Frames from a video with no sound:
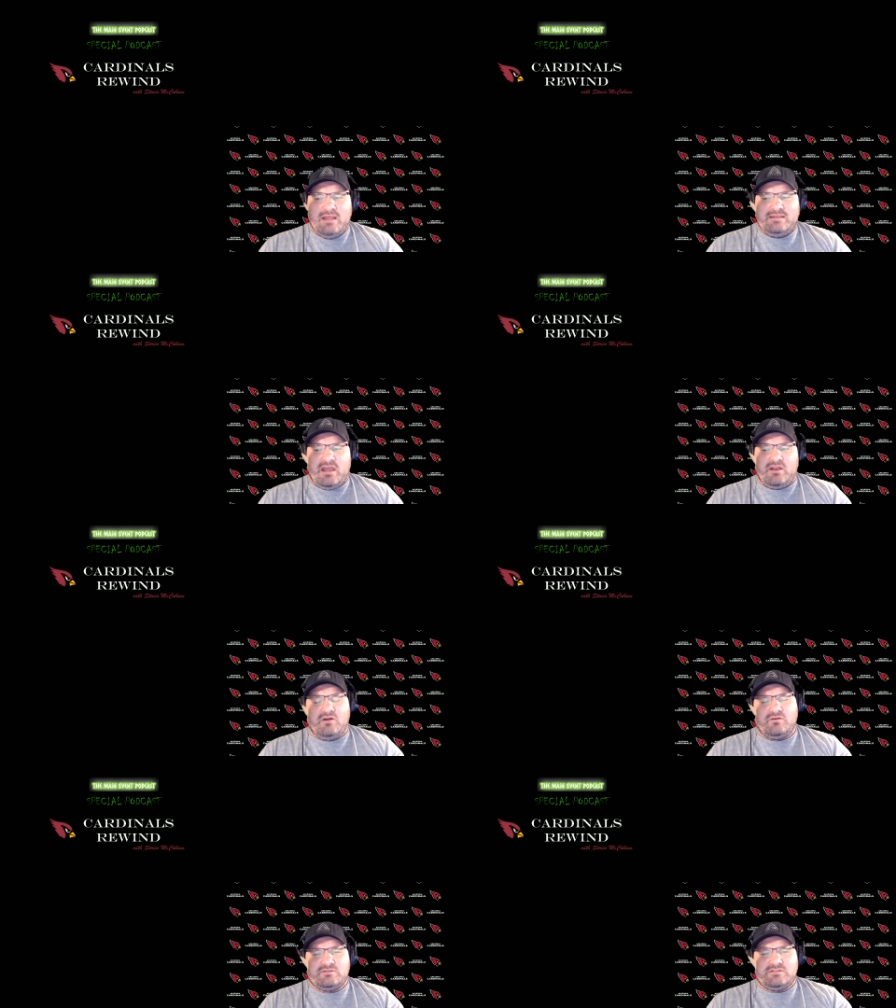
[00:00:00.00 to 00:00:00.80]
Dan
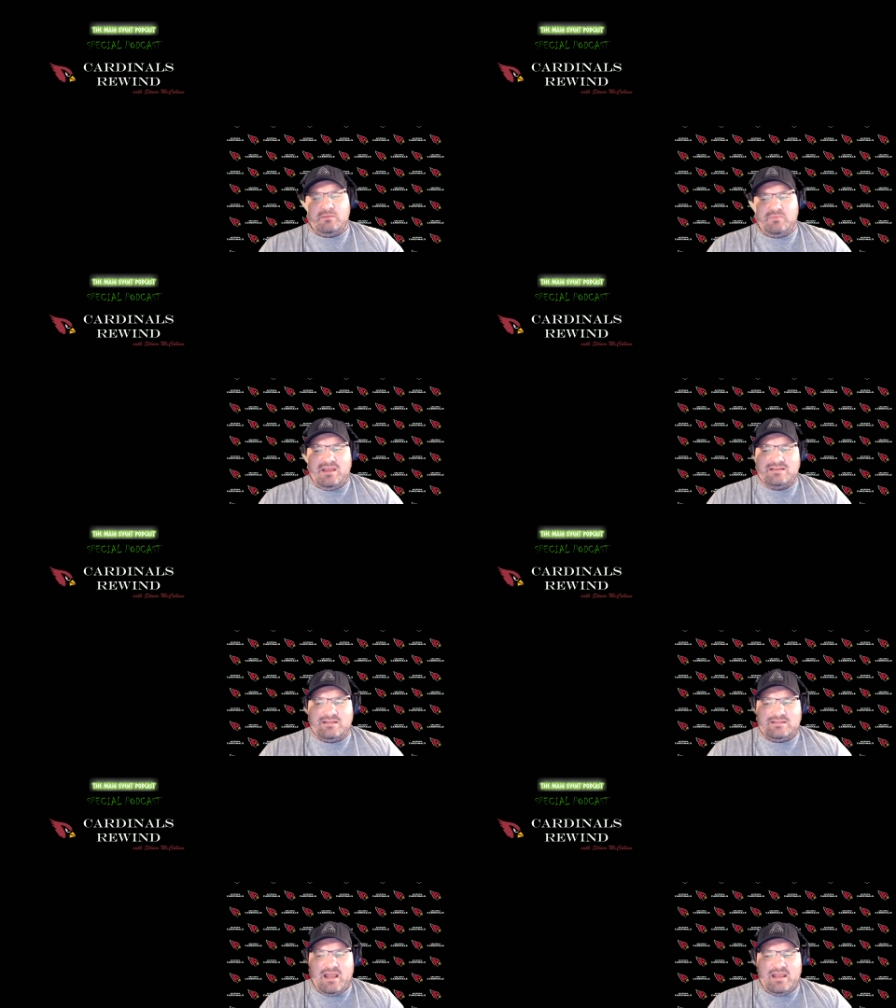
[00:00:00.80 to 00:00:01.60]
Arnold, same thing as
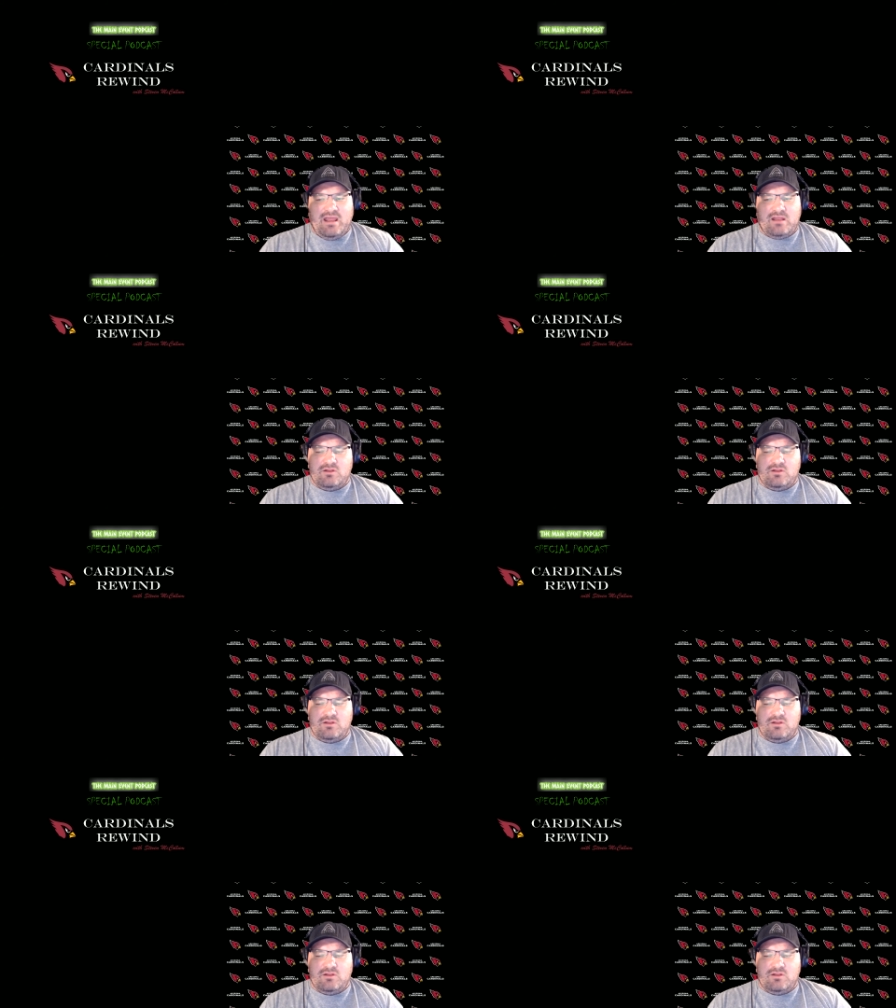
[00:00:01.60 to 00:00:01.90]
a tight end.